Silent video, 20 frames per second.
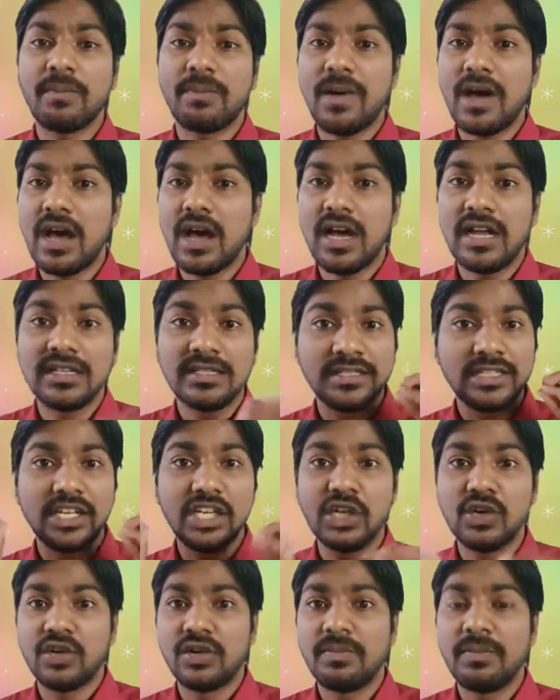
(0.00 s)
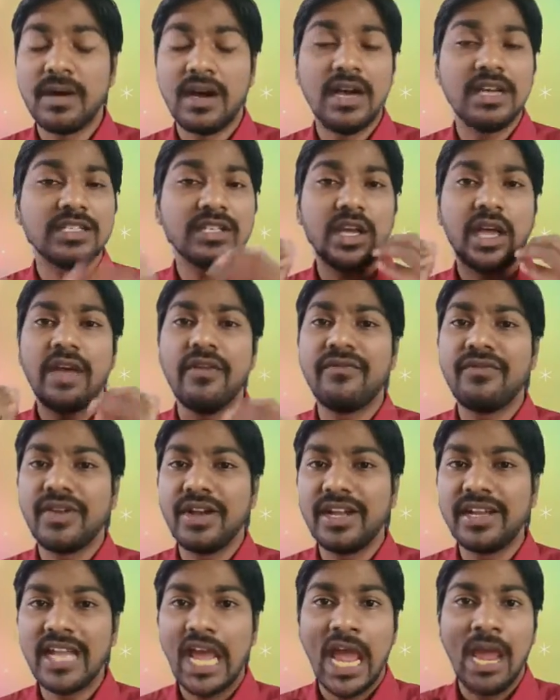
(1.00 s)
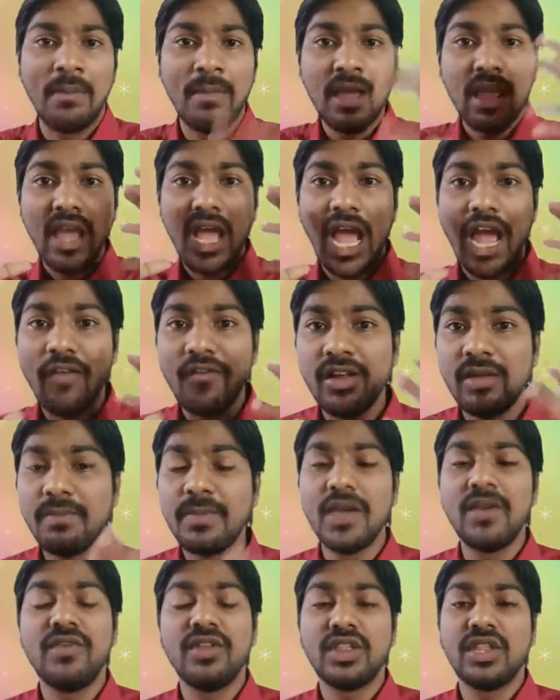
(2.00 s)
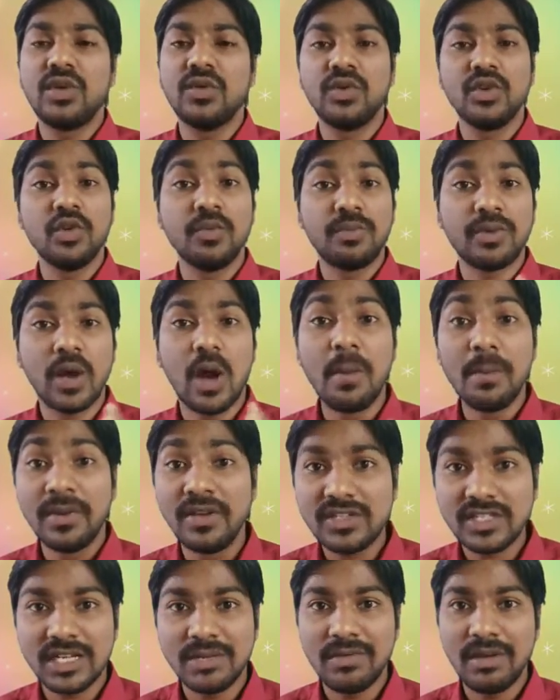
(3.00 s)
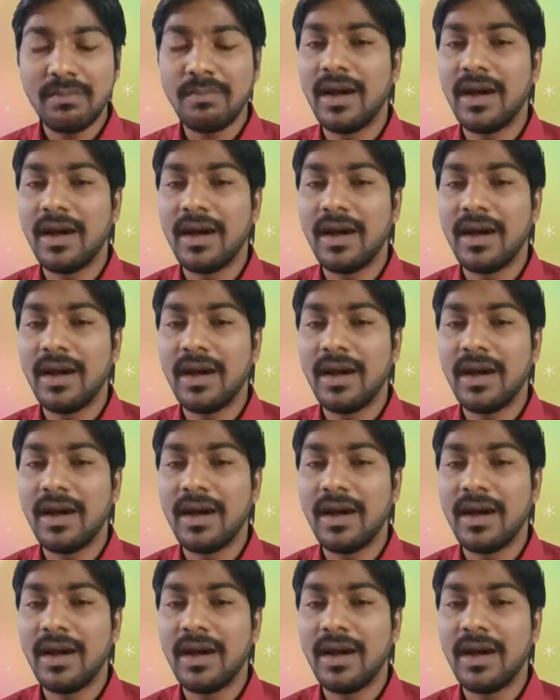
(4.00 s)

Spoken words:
paths, in your paths. Every time I will be with you, you promised me.